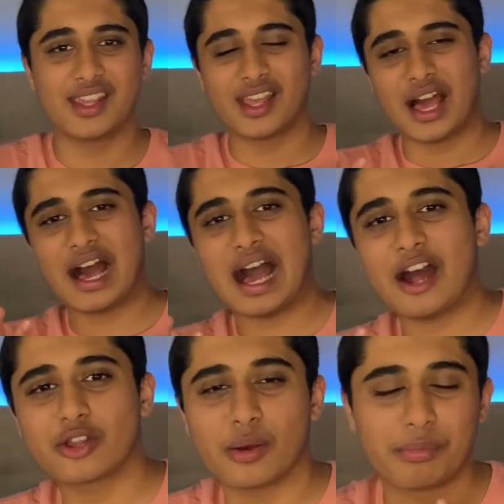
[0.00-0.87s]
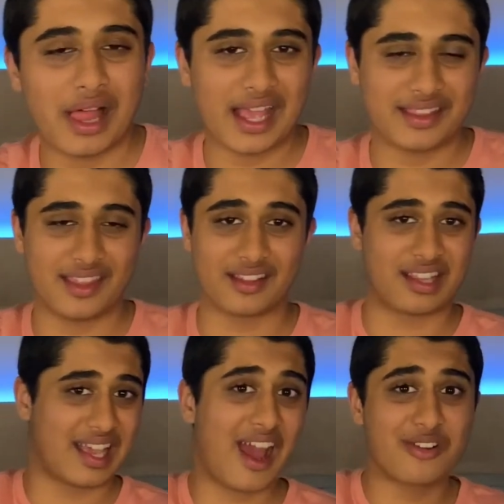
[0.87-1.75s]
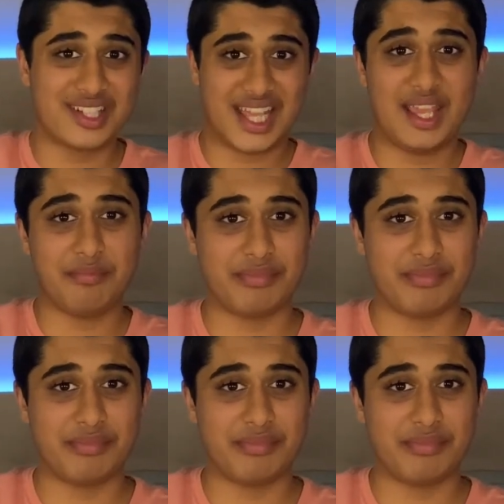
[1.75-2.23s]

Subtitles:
how to apply things, like how to tape